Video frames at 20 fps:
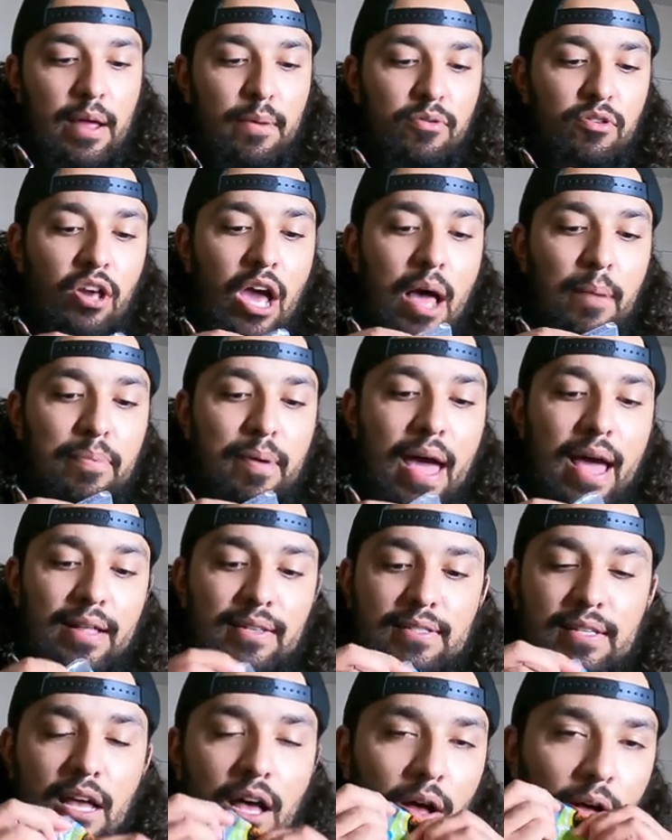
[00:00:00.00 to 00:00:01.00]
up shop at.
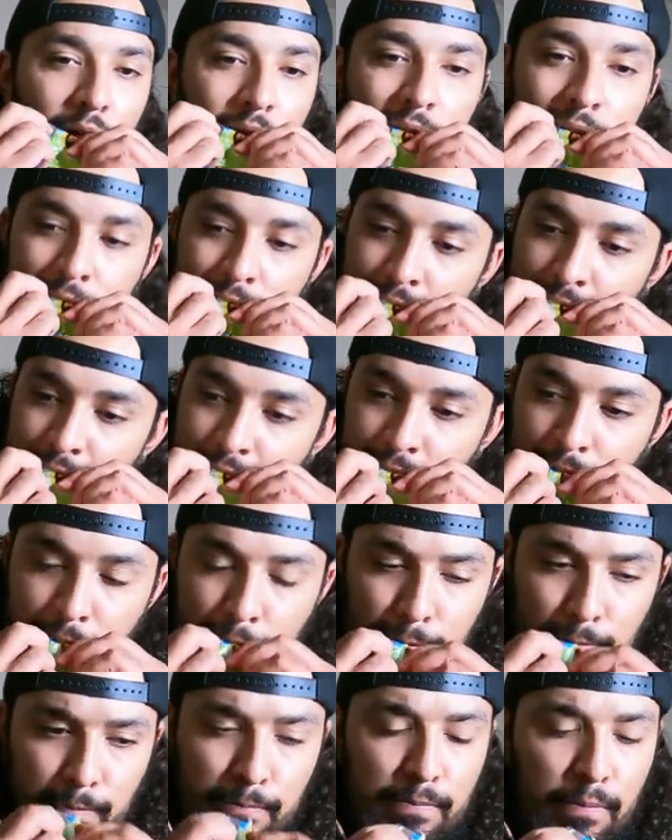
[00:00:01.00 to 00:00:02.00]
So
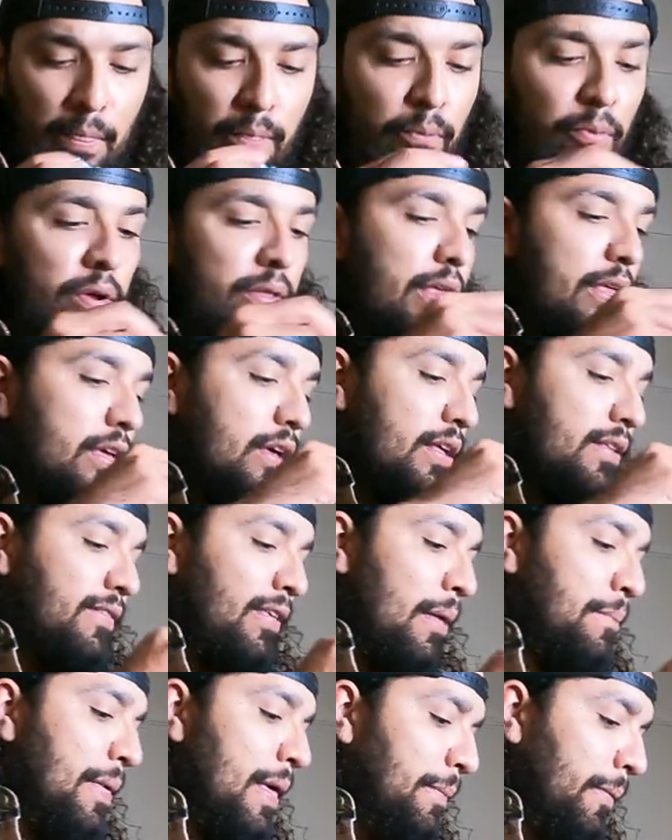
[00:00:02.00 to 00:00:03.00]
really good.
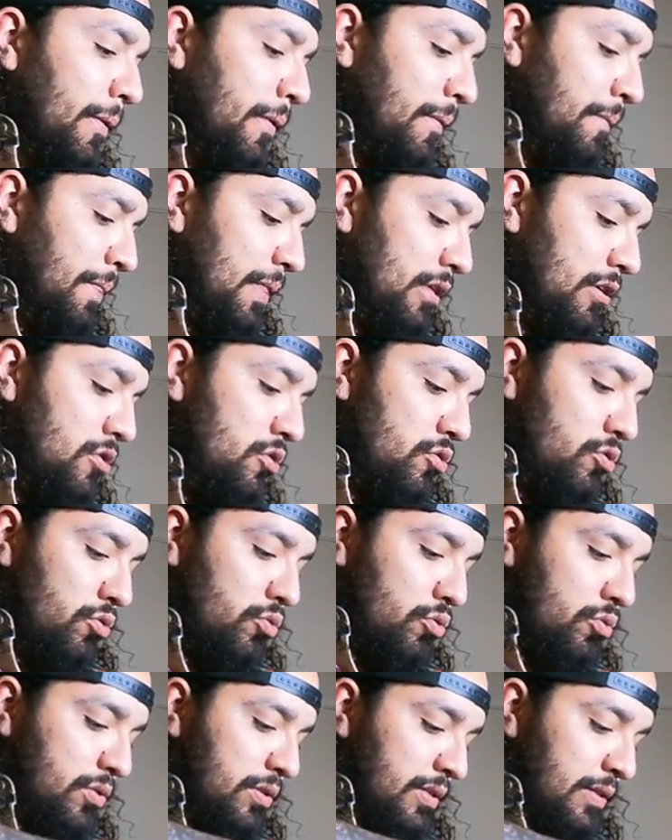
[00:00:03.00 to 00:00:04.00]
Some people
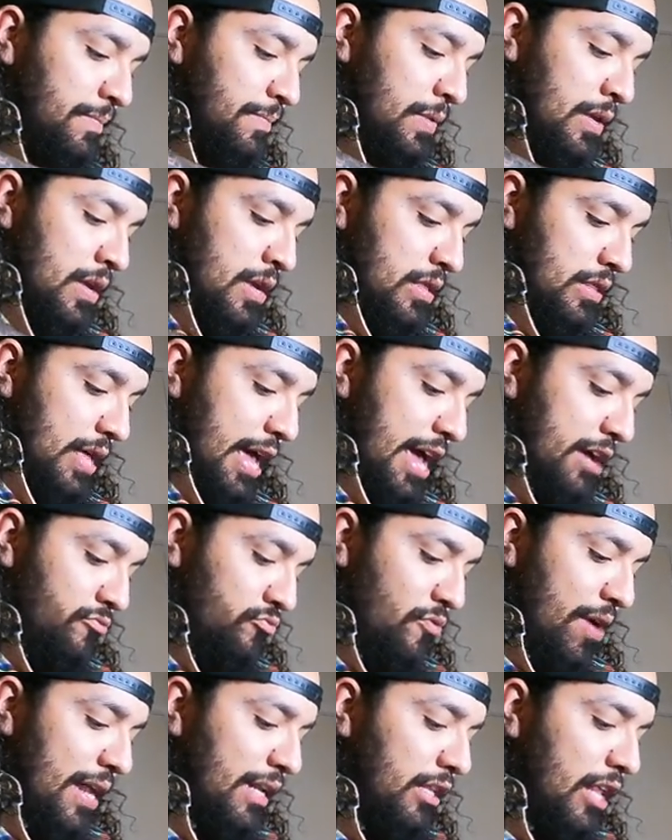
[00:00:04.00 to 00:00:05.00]
use like
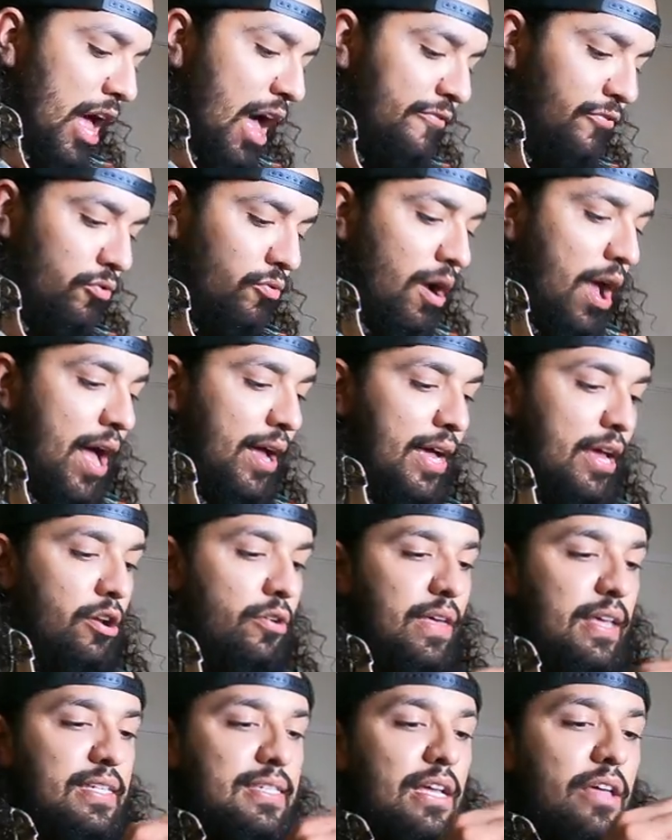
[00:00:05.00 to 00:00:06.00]
red lava rock. I know
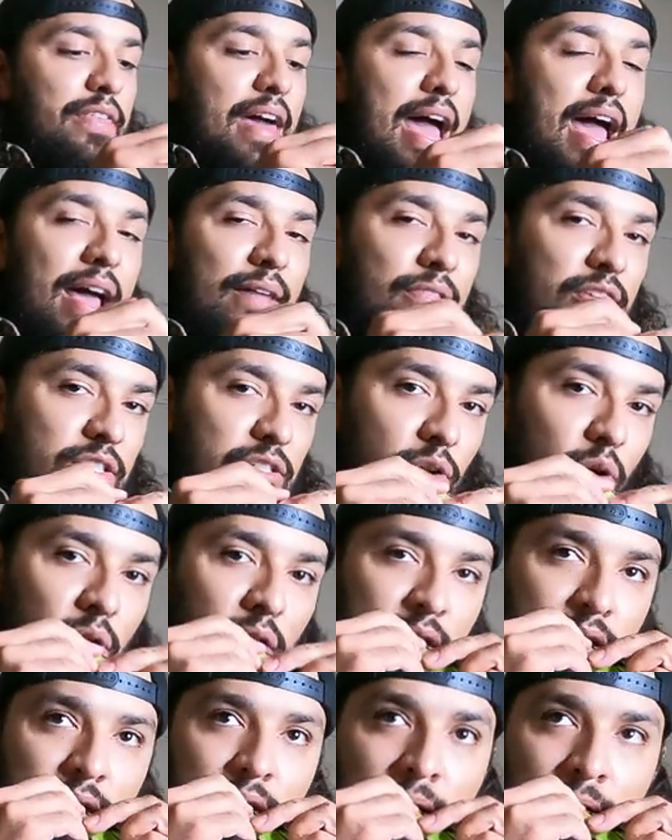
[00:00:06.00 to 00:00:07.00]
they sell that in the
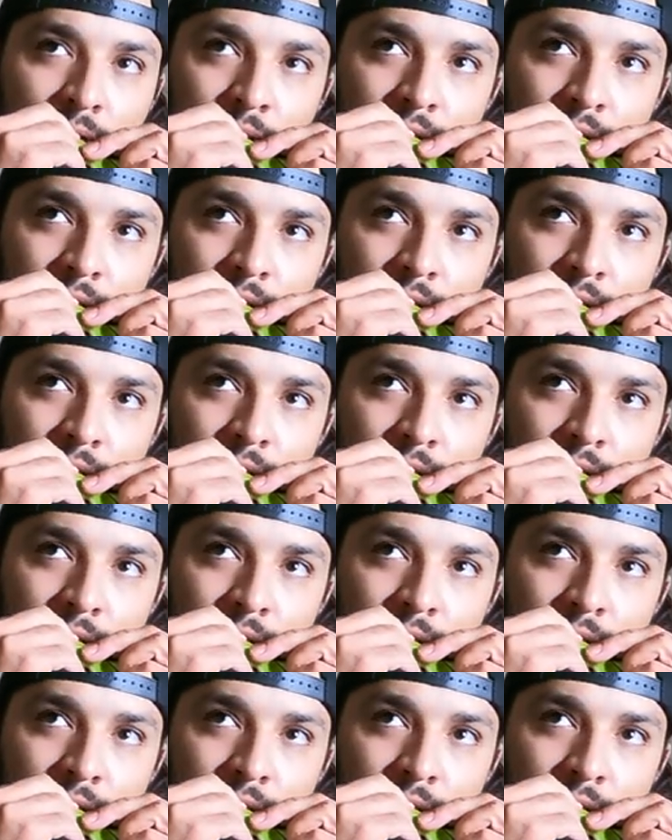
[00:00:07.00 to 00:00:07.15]
stores.